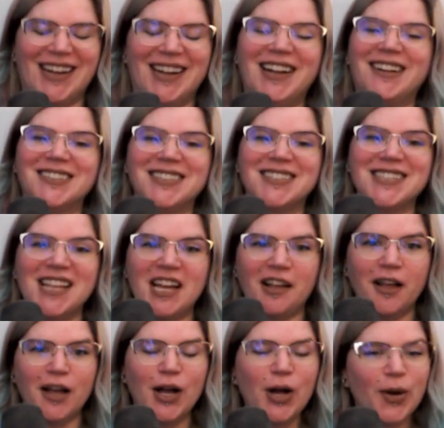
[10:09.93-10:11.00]
And I was like,
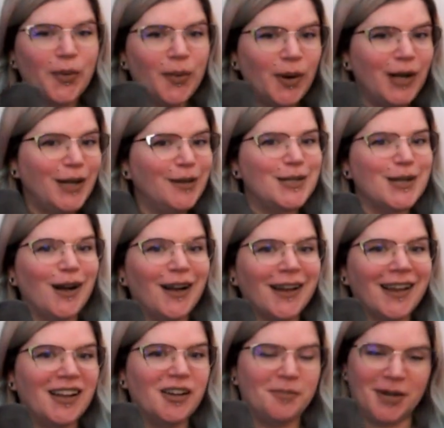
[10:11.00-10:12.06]
"What are you
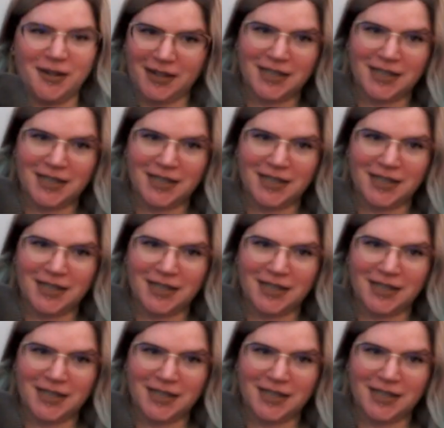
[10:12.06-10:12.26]
talking about?"